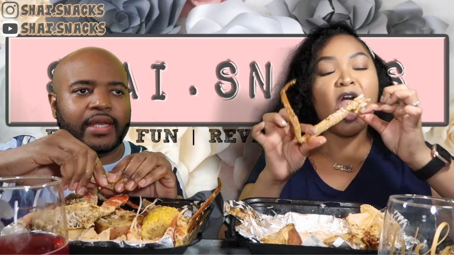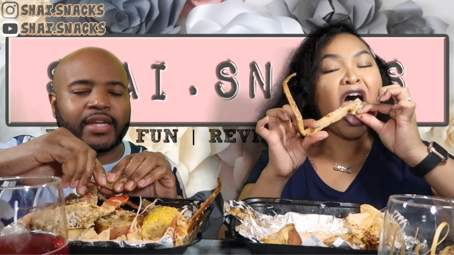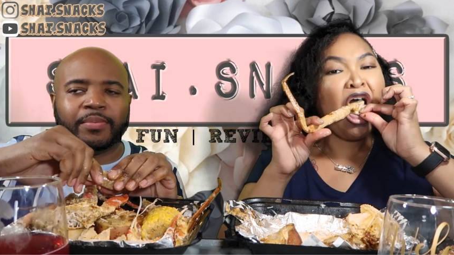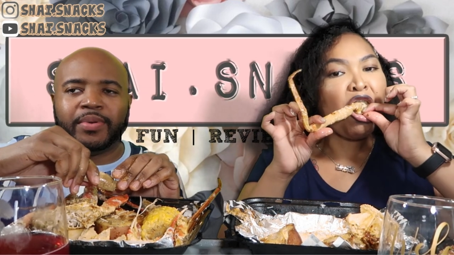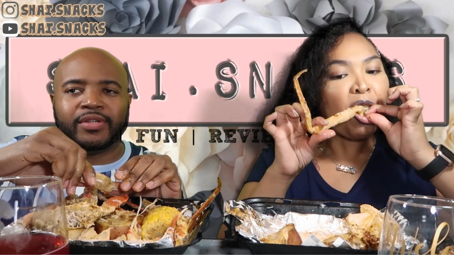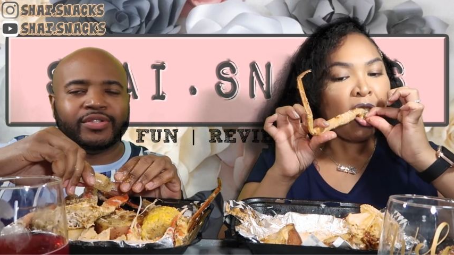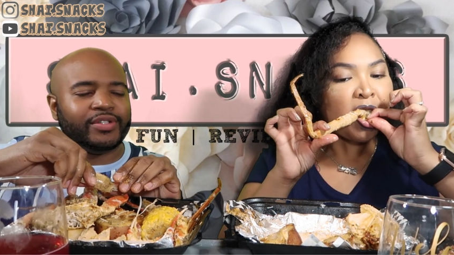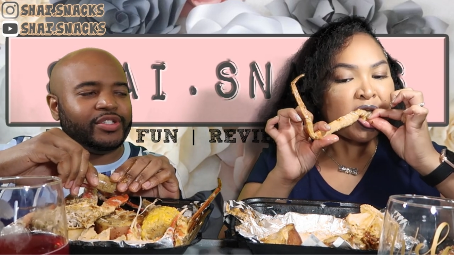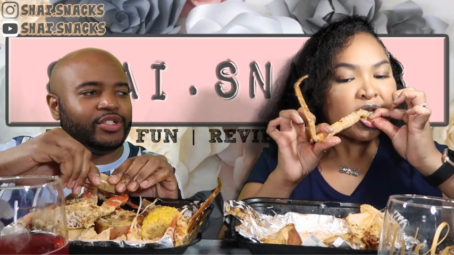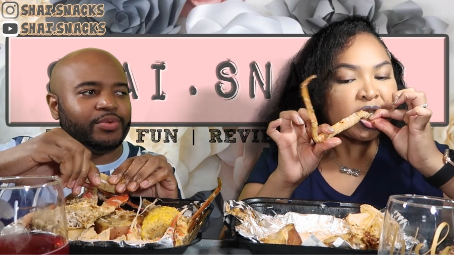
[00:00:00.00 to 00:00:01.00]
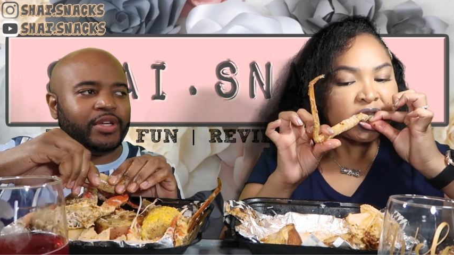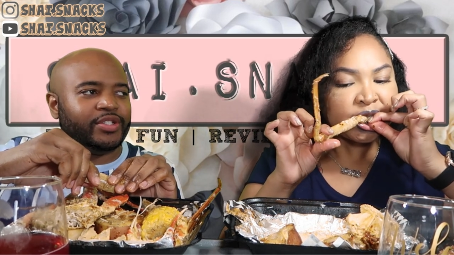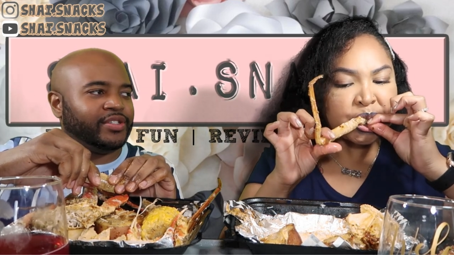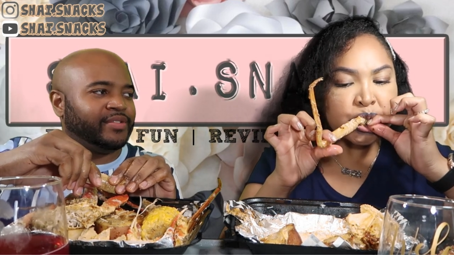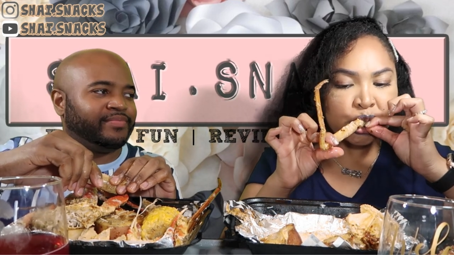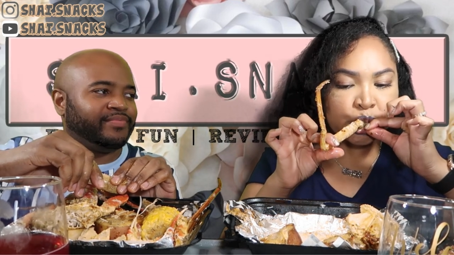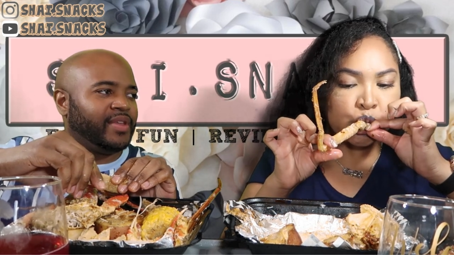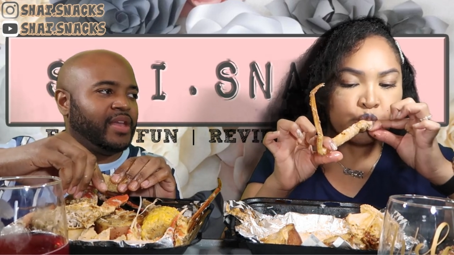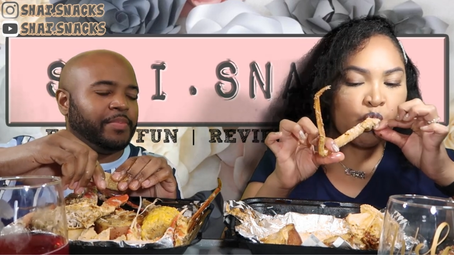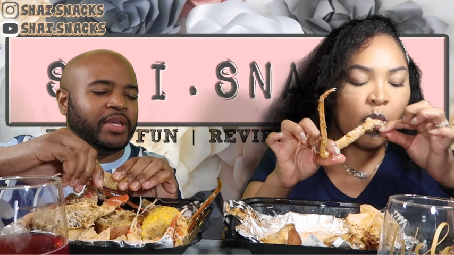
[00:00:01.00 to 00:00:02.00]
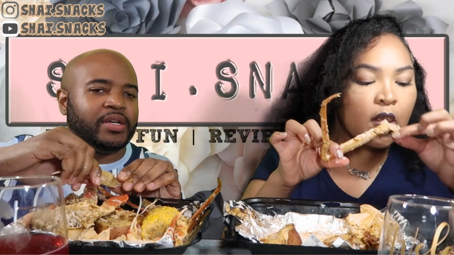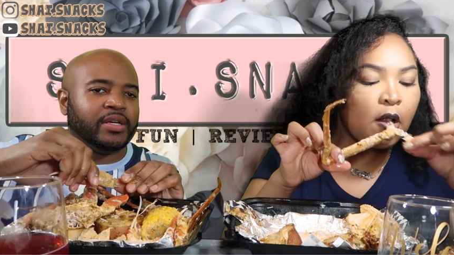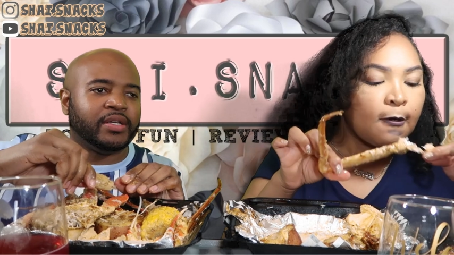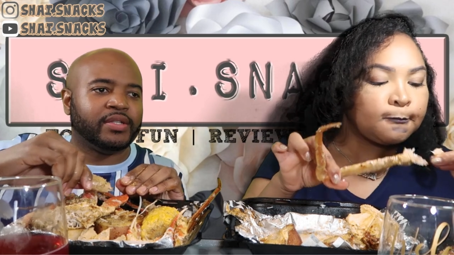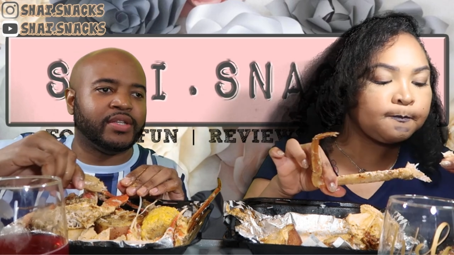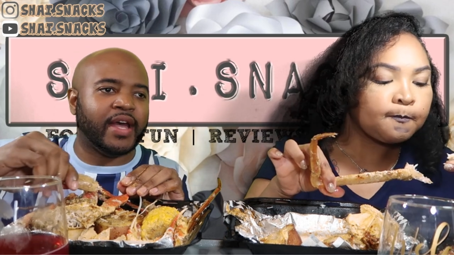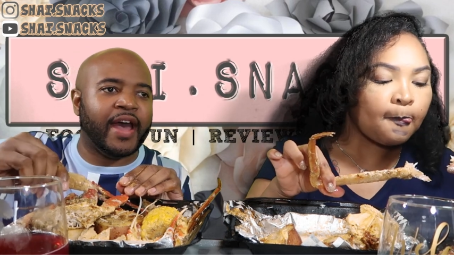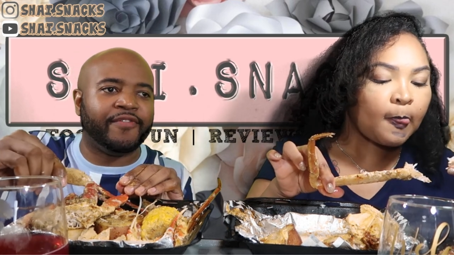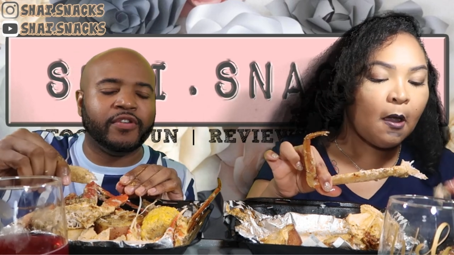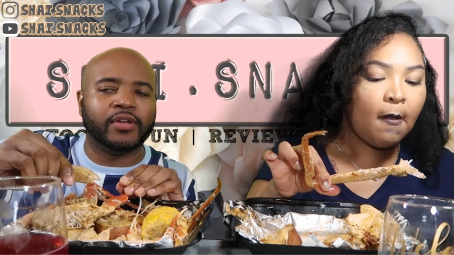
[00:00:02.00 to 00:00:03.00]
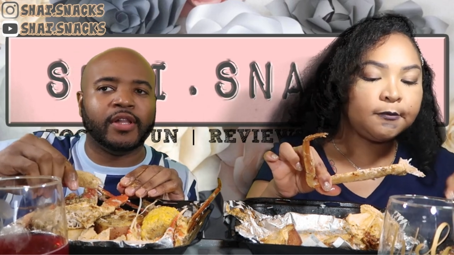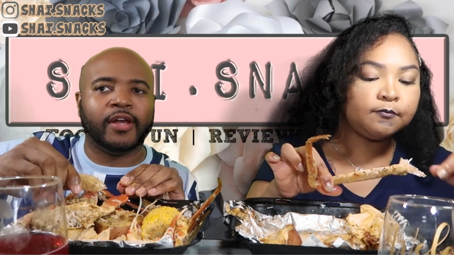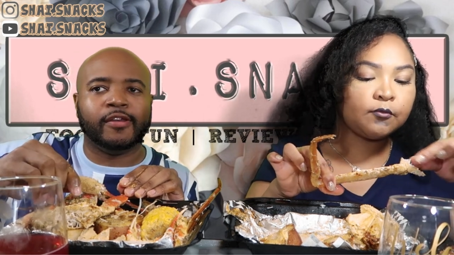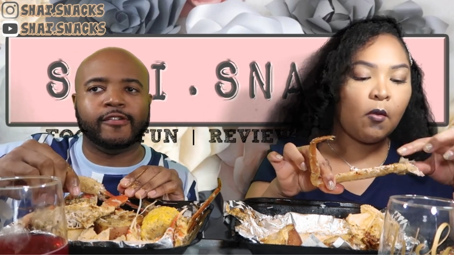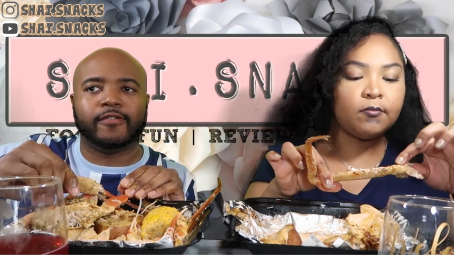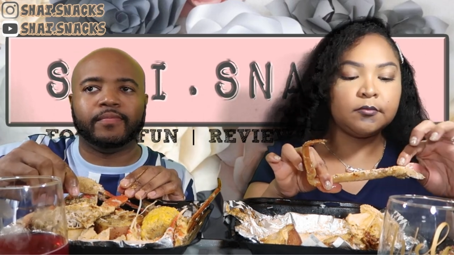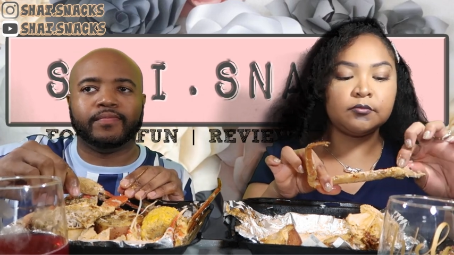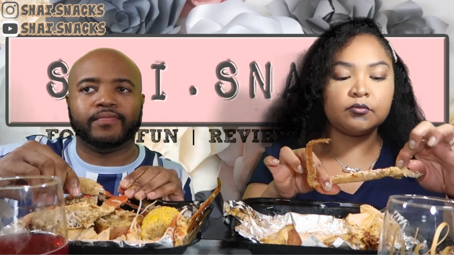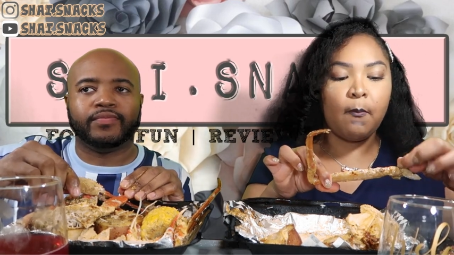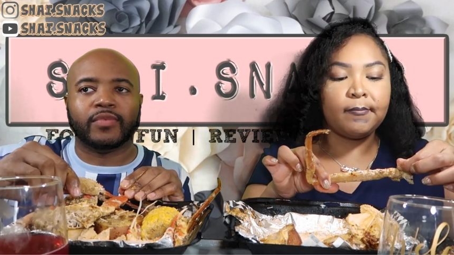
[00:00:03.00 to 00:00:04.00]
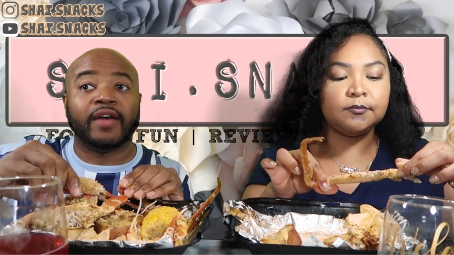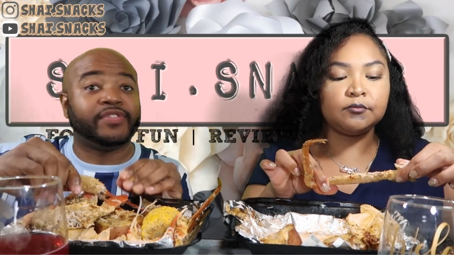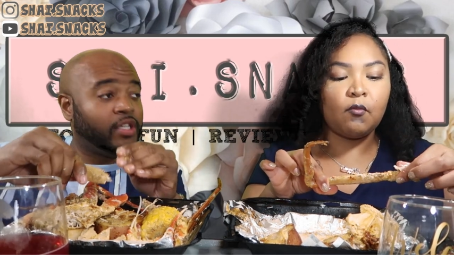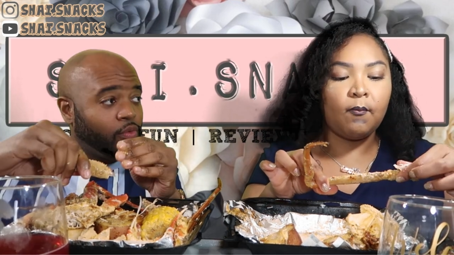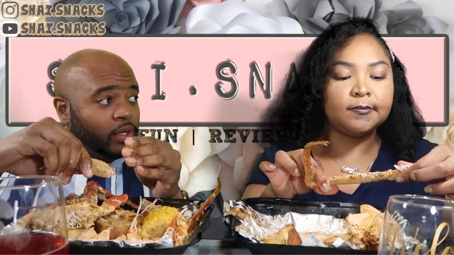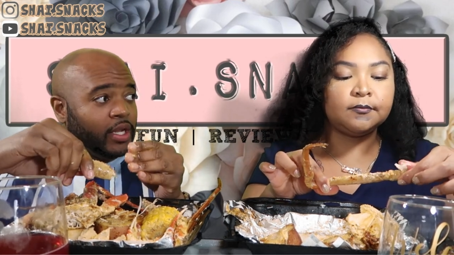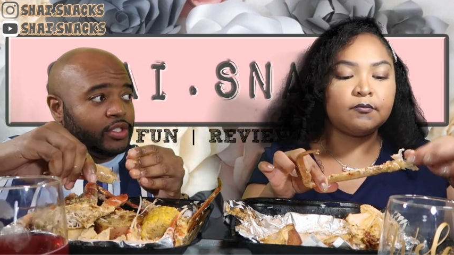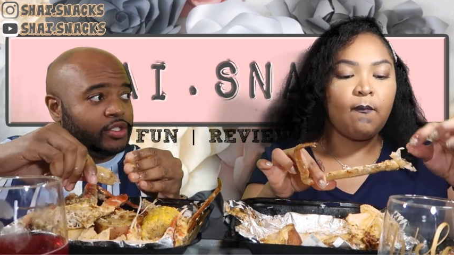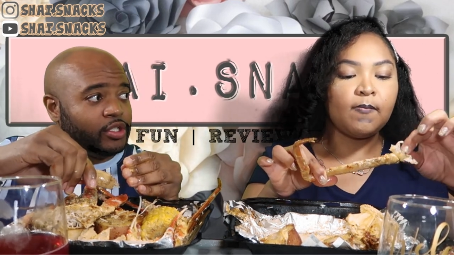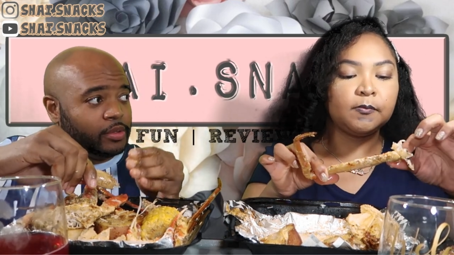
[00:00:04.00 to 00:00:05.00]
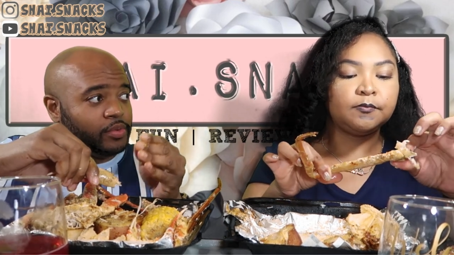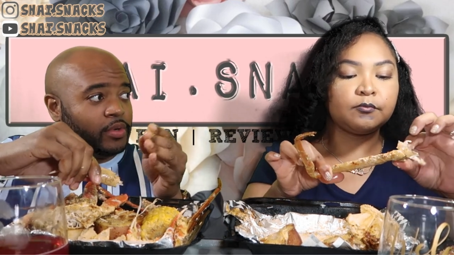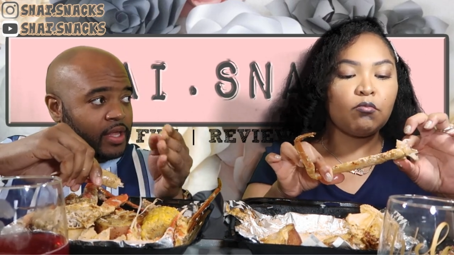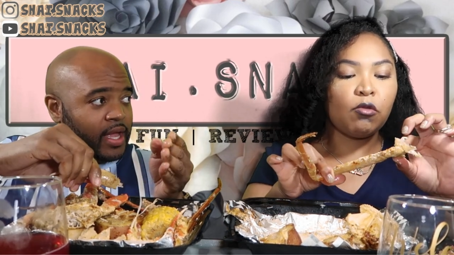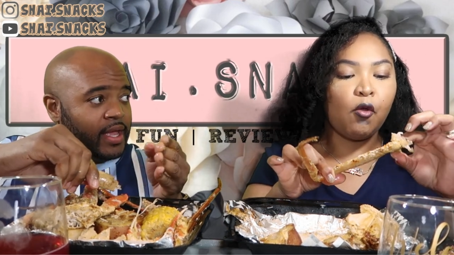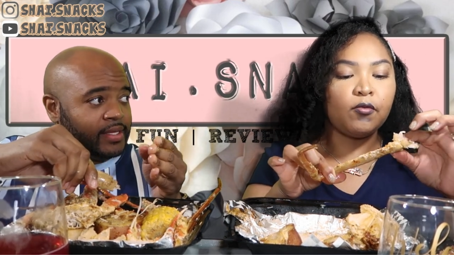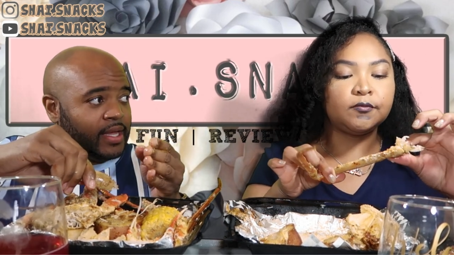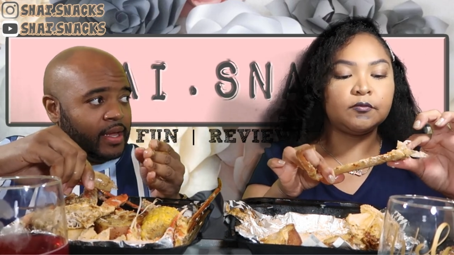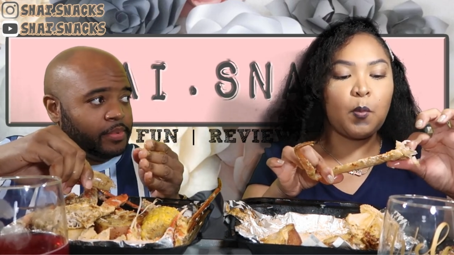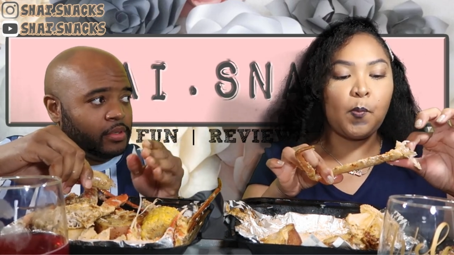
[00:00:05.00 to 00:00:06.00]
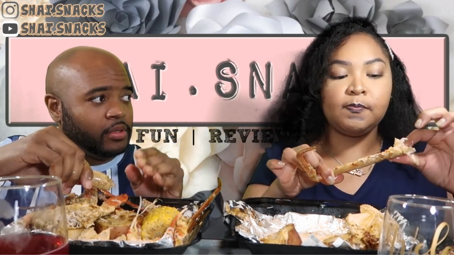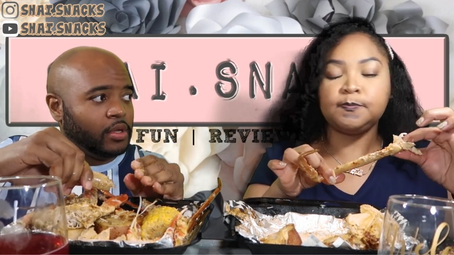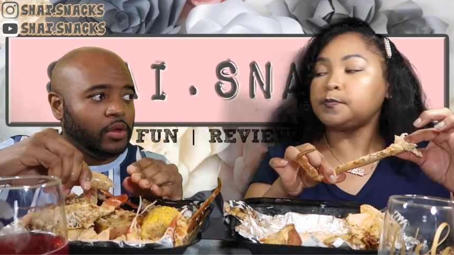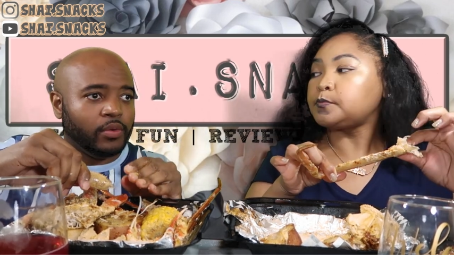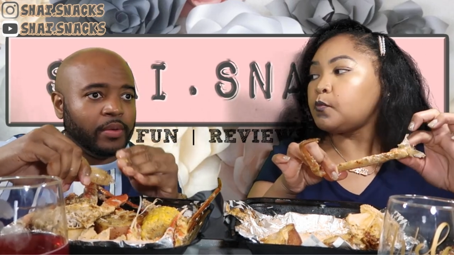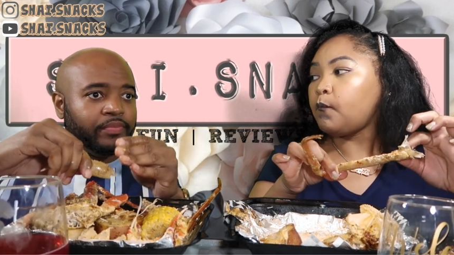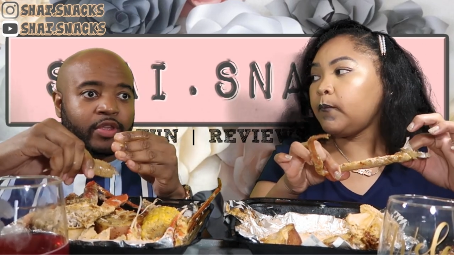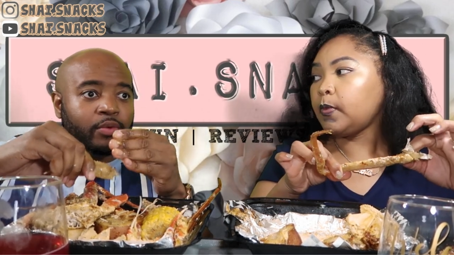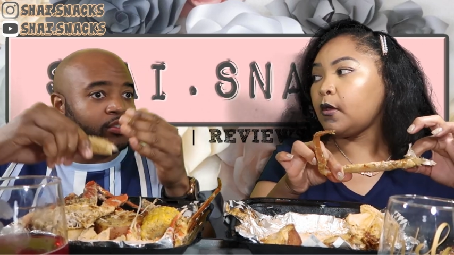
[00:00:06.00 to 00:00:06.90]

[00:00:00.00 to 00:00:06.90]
Speaker 1: It depends on the situation because I feel like I've seen relationships where that has happened. Um, there